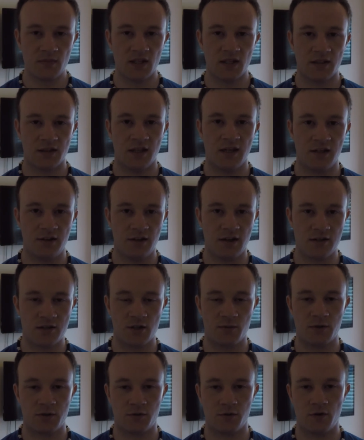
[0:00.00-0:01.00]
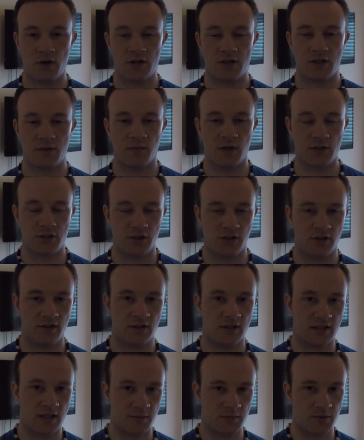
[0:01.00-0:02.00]
thank you guys so much for watching. Make sure you
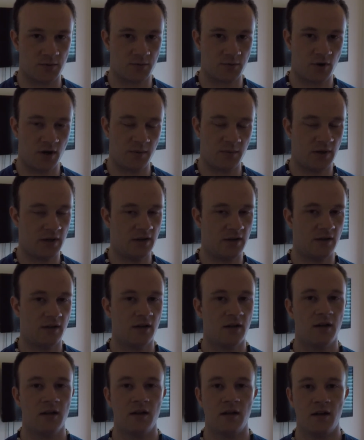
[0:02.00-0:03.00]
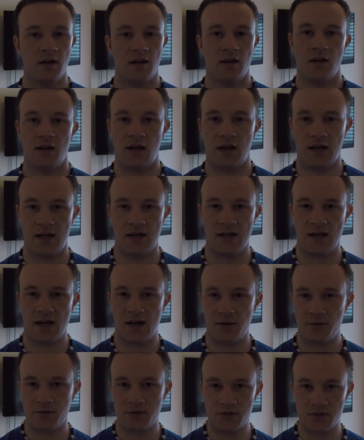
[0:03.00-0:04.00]
click that subscribe button, and I
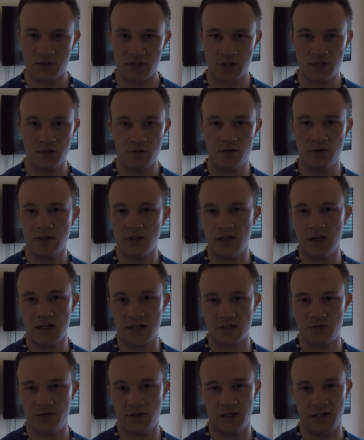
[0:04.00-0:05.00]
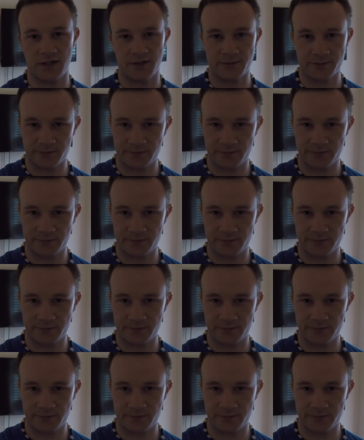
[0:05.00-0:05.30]
will see you in the next video.